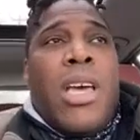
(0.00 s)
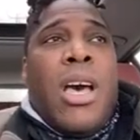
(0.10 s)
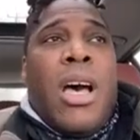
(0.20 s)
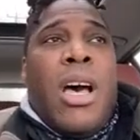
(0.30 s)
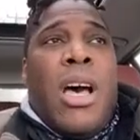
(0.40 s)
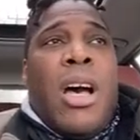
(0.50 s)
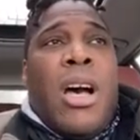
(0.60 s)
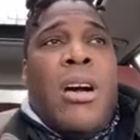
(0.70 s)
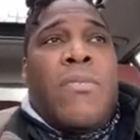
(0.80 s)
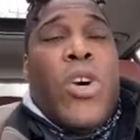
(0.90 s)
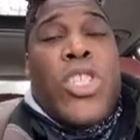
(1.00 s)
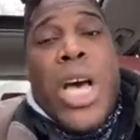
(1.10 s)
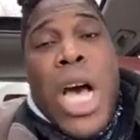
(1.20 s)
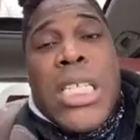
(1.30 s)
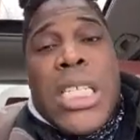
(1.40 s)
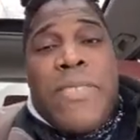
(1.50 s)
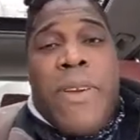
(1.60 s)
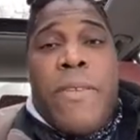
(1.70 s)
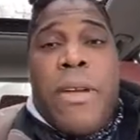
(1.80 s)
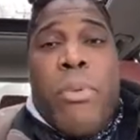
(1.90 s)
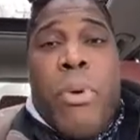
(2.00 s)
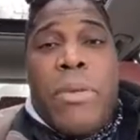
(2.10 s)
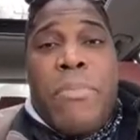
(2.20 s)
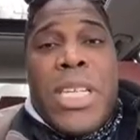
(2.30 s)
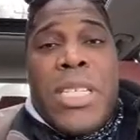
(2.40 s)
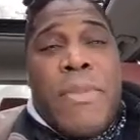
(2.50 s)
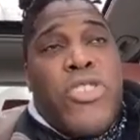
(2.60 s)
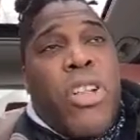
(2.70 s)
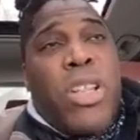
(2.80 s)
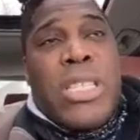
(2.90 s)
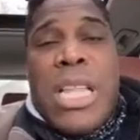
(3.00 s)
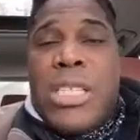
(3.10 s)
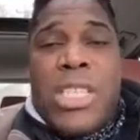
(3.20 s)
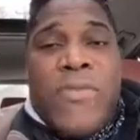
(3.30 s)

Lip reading: Well, to us it's very important because Montreal is not just